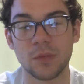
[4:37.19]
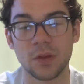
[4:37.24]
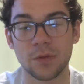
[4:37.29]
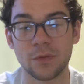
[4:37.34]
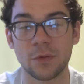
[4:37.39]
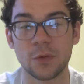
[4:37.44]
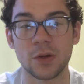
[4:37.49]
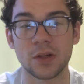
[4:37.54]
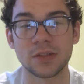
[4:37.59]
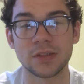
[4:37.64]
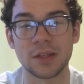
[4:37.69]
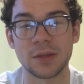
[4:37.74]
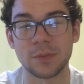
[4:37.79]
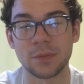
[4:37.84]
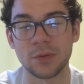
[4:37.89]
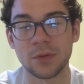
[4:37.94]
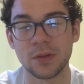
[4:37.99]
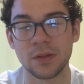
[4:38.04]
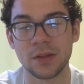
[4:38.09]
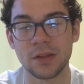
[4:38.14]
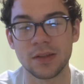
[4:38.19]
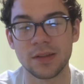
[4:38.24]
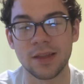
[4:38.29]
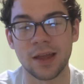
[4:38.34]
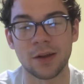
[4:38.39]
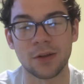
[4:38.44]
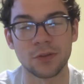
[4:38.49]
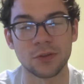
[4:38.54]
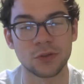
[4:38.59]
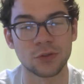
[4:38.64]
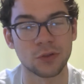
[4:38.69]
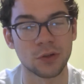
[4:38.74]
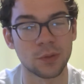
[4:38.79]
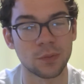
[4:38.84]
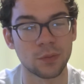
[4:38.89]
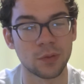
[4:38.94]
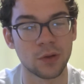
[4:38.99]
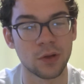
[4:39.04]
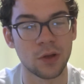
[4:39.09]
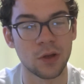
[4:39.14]
For example, Donald
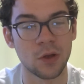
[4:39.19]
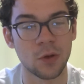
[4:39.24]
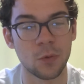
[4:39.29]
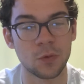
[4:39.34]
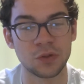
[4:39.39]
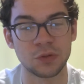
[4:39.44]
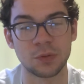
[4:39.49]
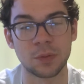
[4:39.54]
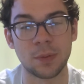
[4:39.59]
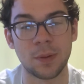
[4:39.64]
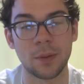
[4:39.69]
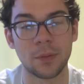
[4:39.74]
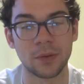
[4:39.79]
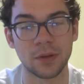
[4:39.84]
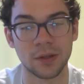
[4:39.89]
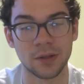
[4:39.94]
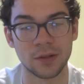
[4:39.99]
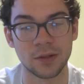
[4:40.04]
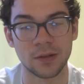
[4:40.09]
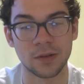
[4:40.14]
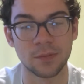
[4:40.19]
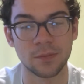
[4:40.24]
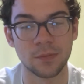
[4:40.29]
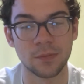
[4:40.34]
Trump was a Republican.